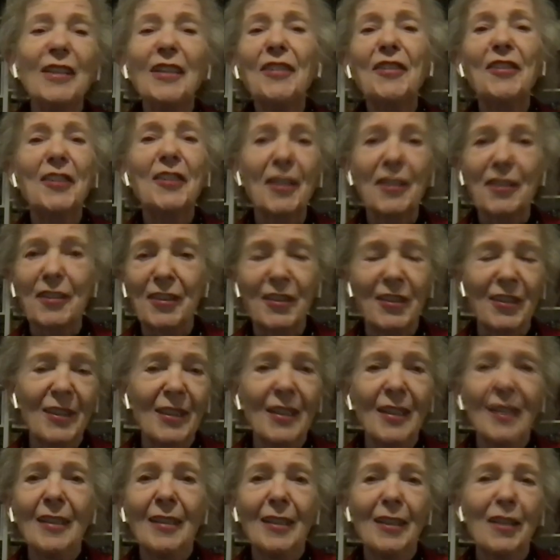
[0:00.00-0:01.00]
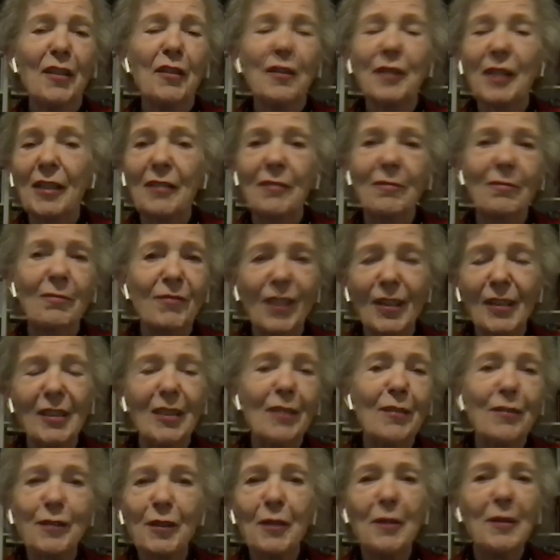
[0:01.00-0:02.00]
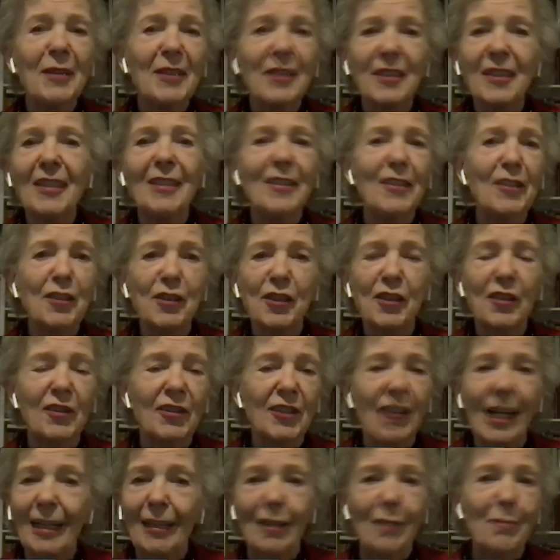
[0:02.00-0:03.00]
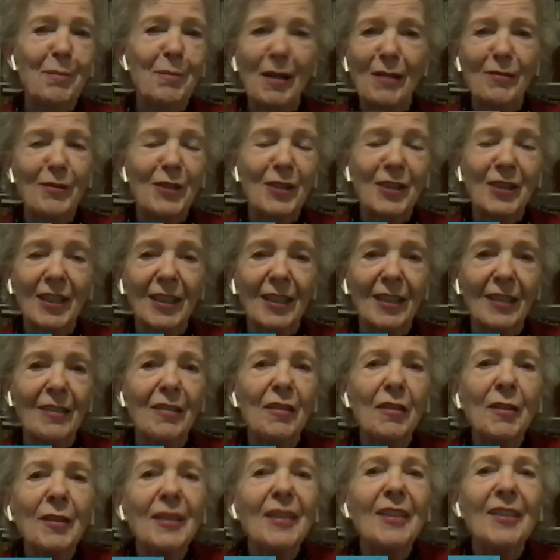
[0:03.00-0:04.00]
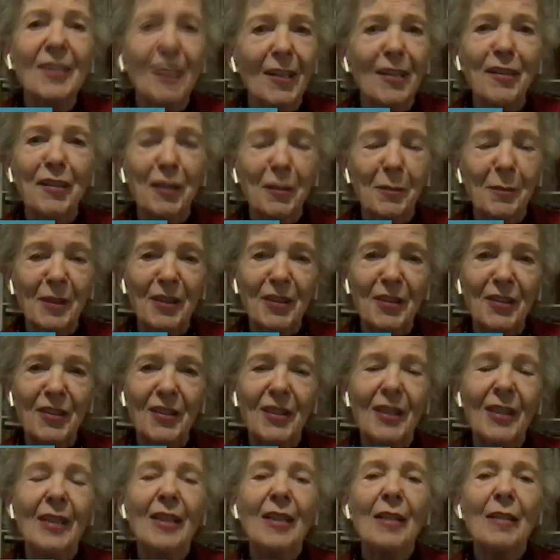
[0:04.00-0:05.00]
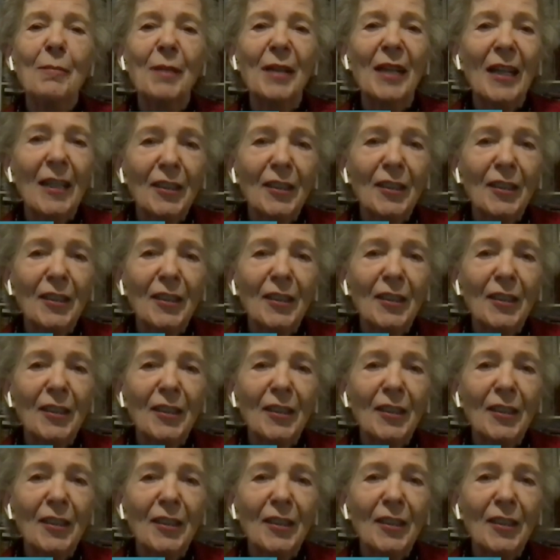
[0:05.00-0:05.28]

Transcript: convince us, you know, that fossil fuel is needed to tackle poverty and all these arguments.